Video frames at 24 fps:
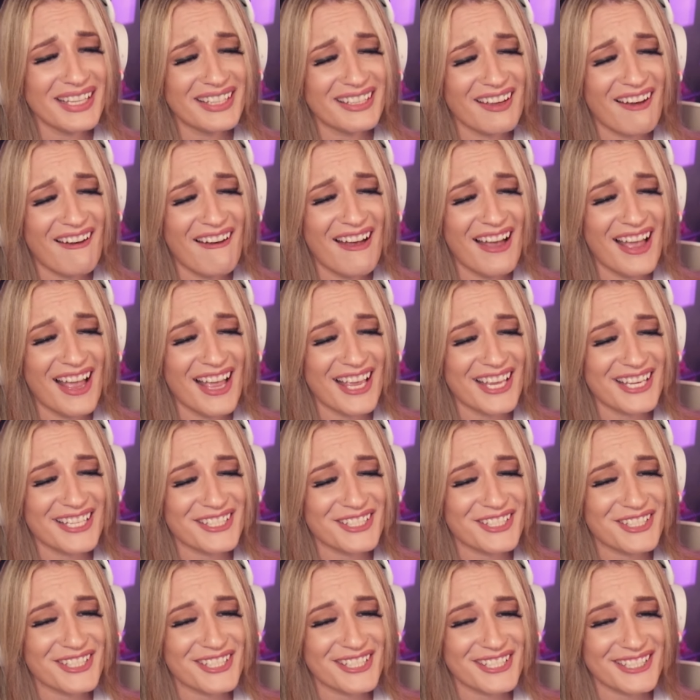Oh my
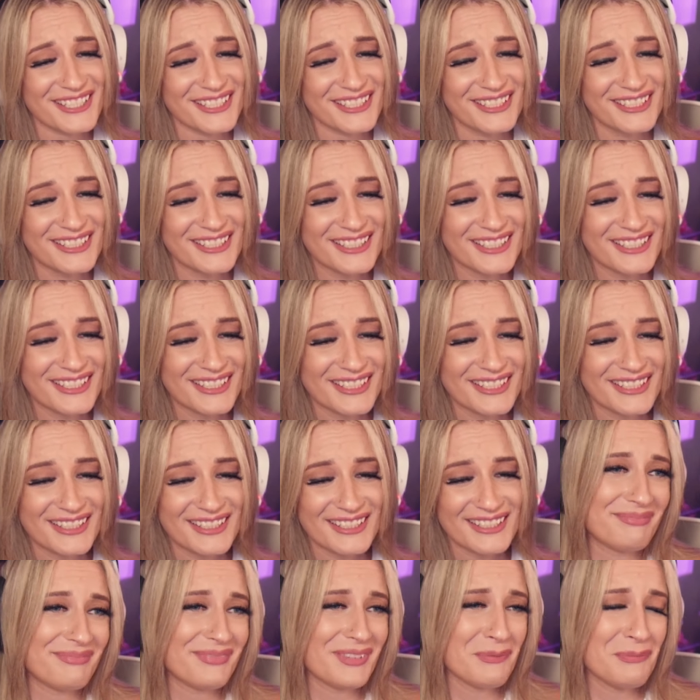gosh.
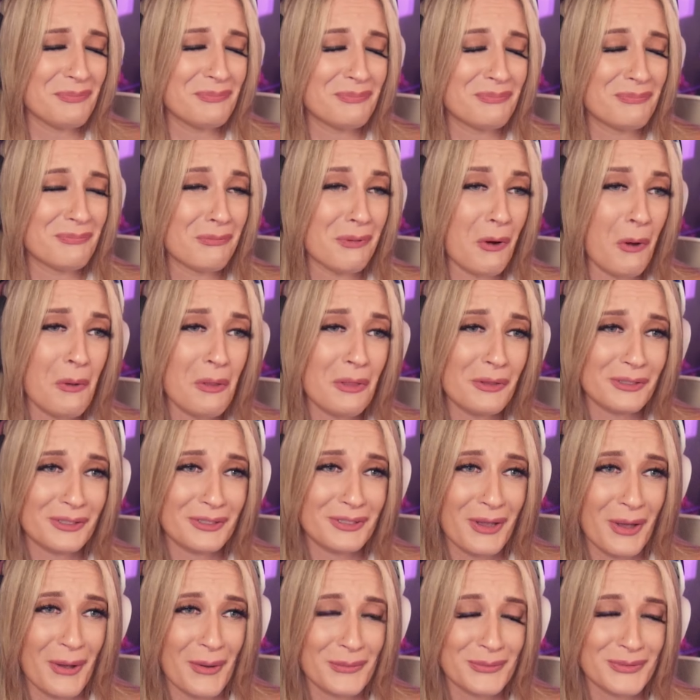
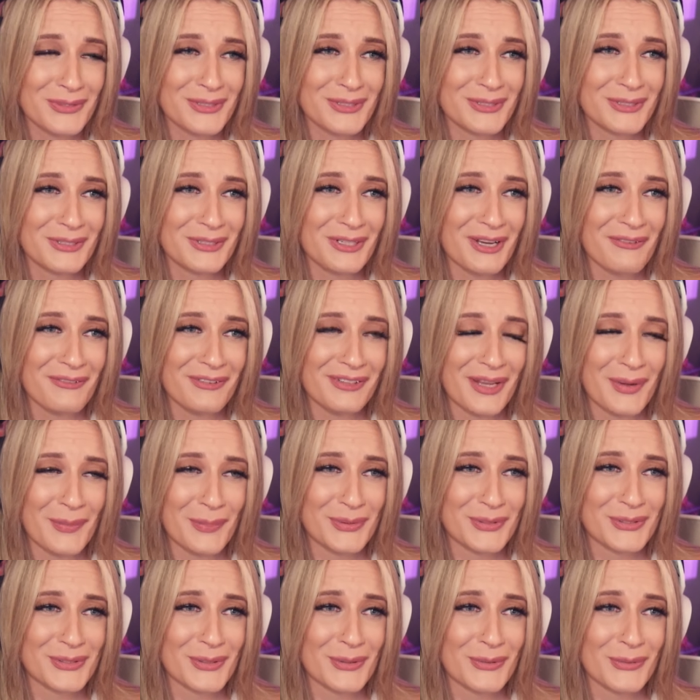roller coaster of an
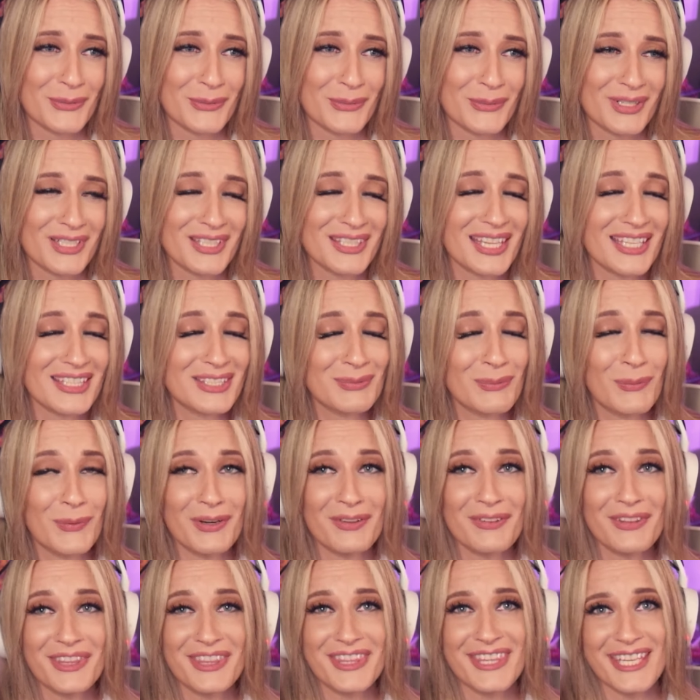episode. That's
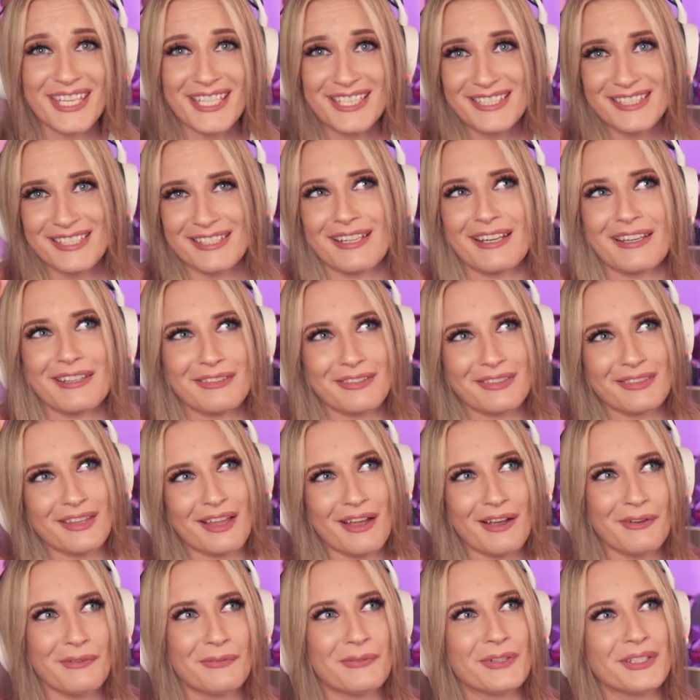one of the things that I
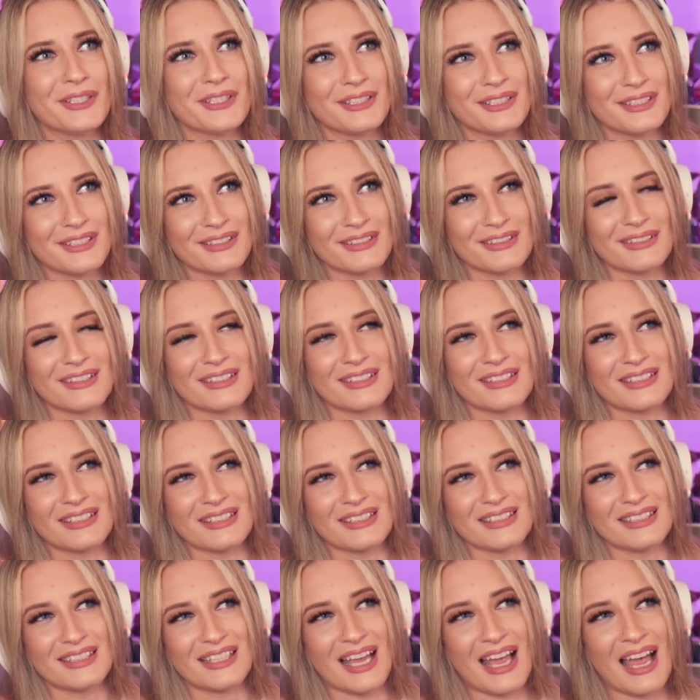love
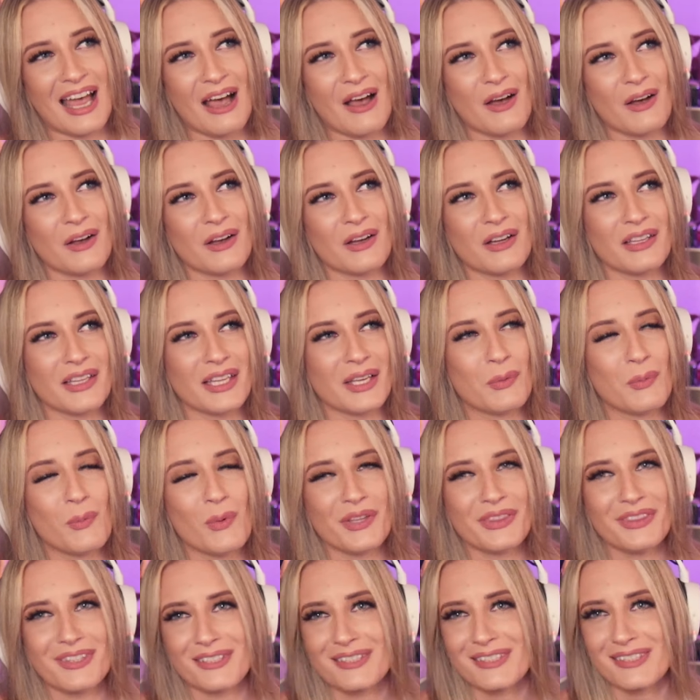how like
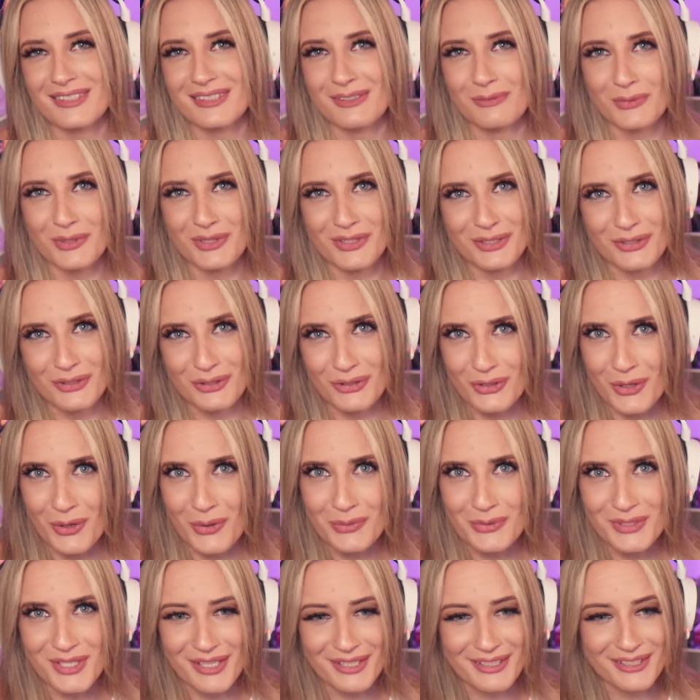what this what this
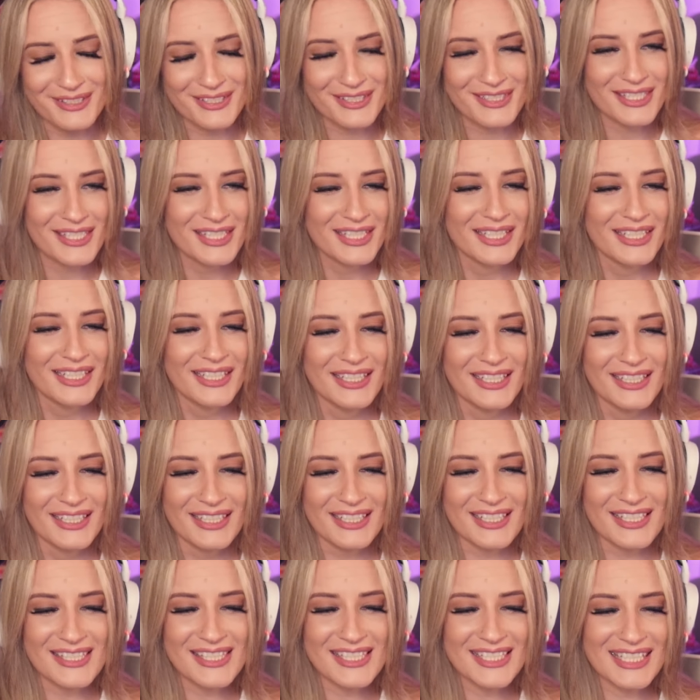show does
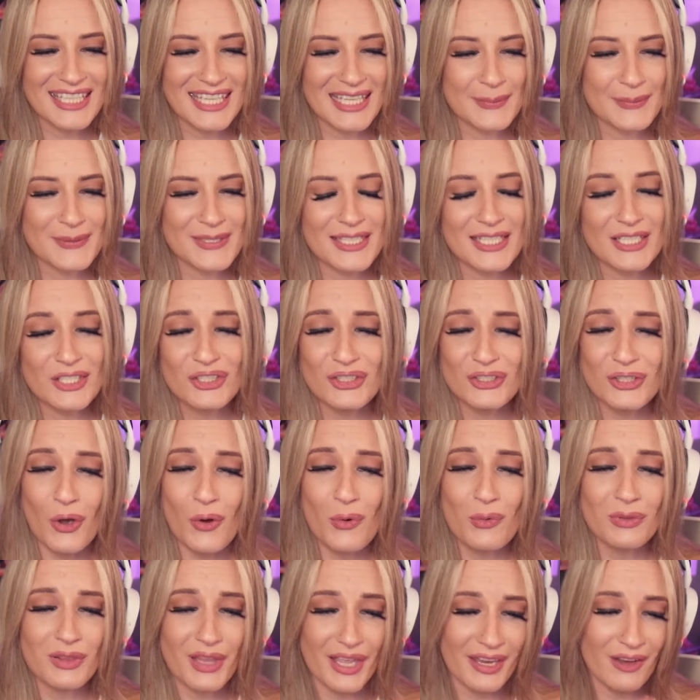is it keeps things
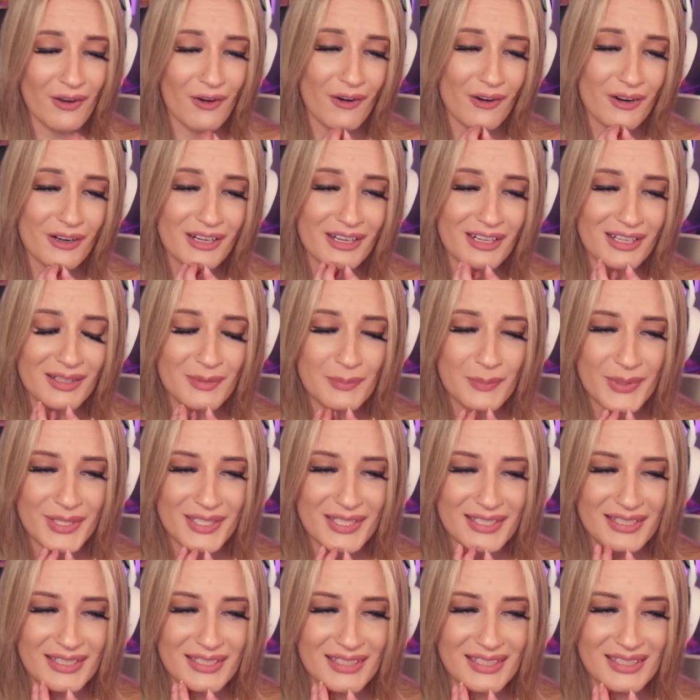so lighthearted,
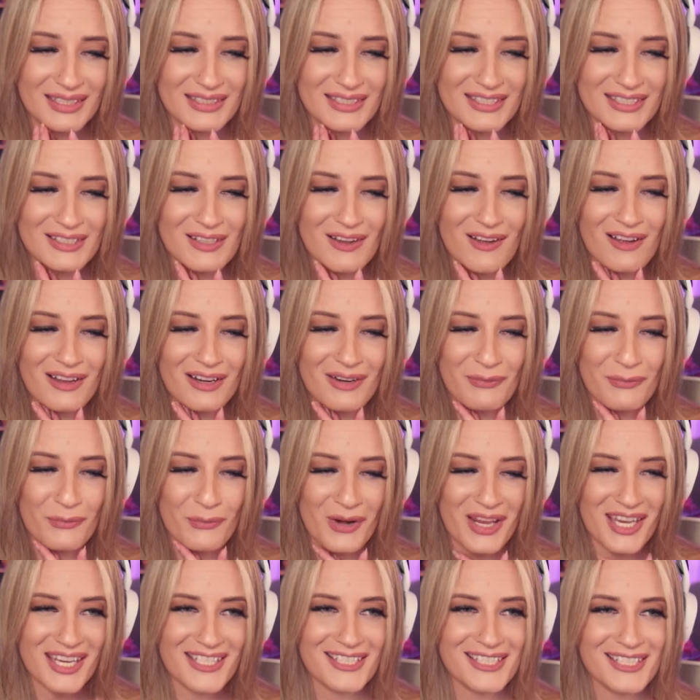but it's not
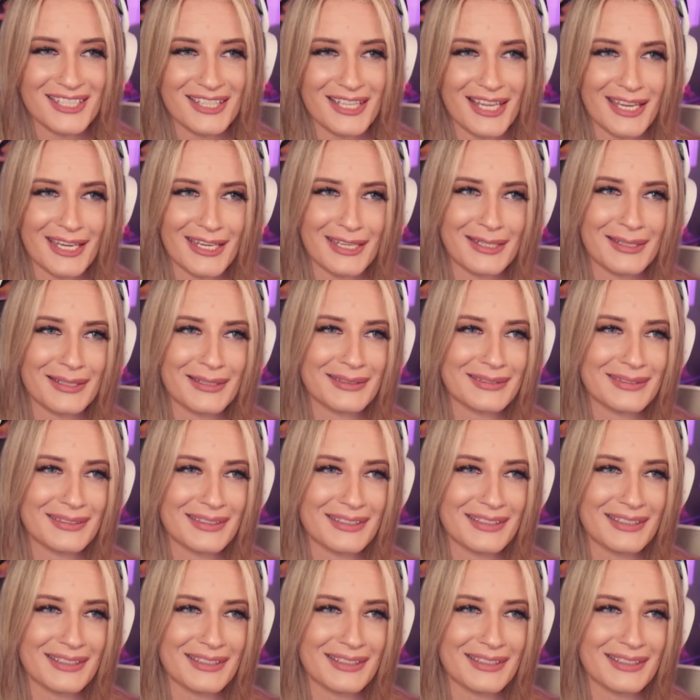afraid to like